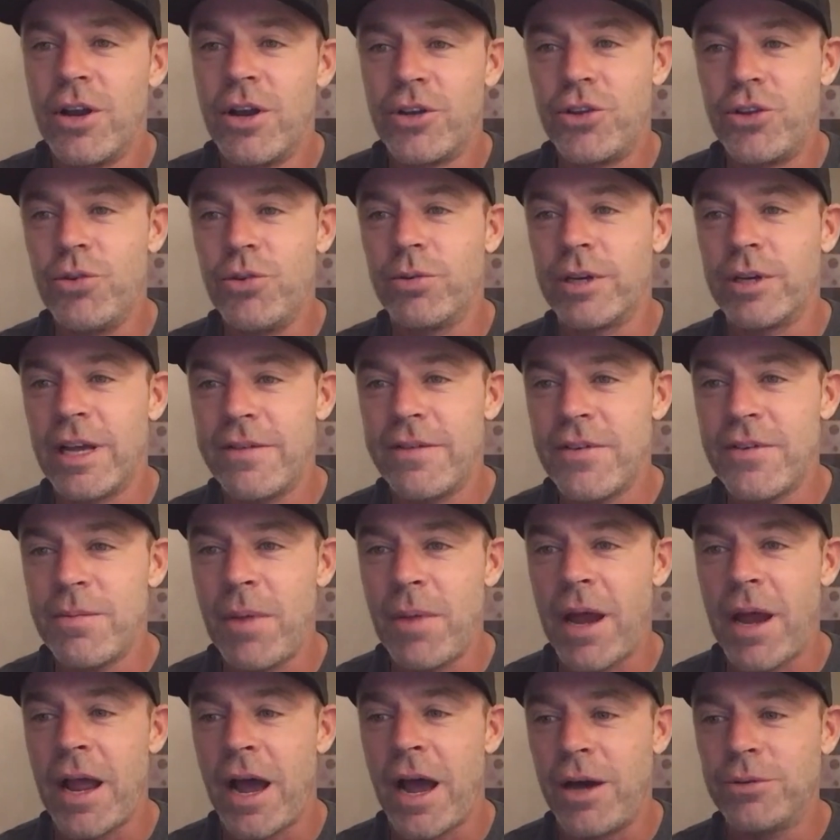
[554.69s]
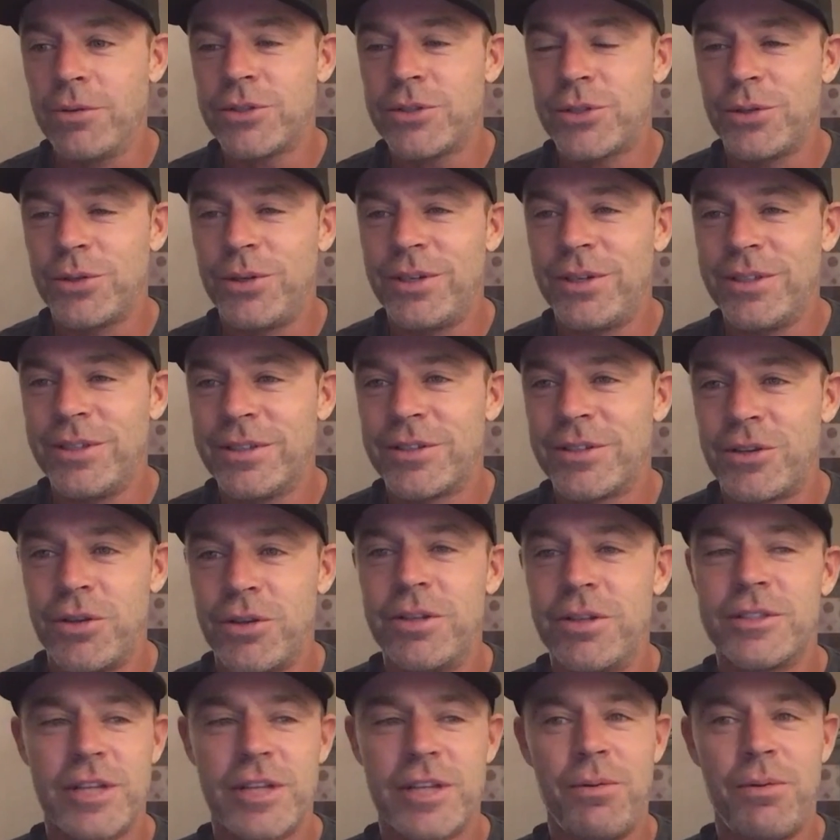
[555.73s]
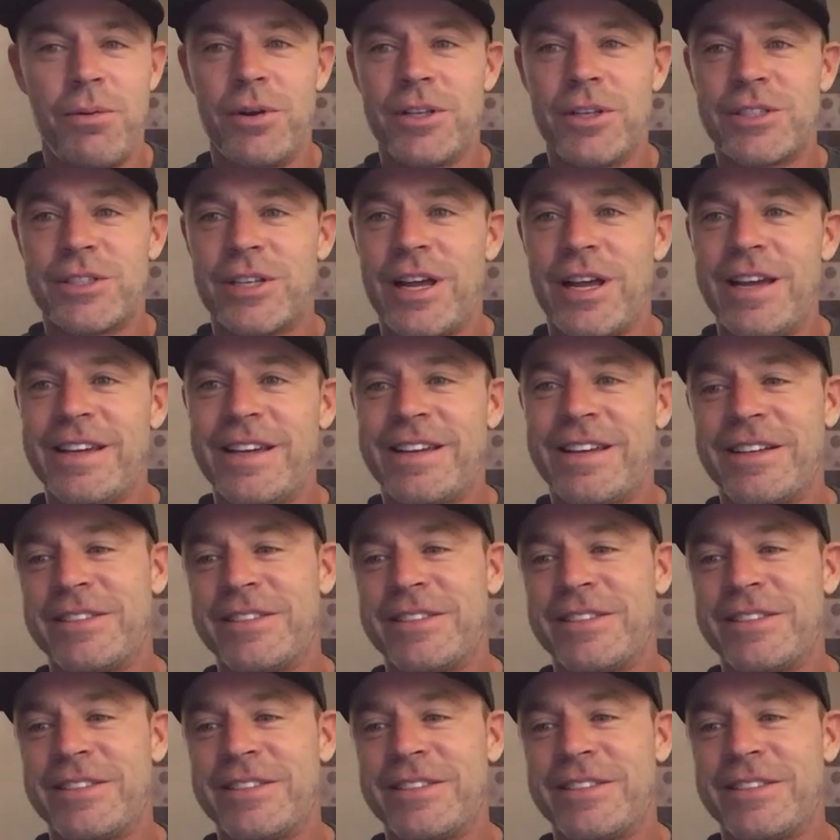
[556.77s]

you live in my household? Is that what it's like?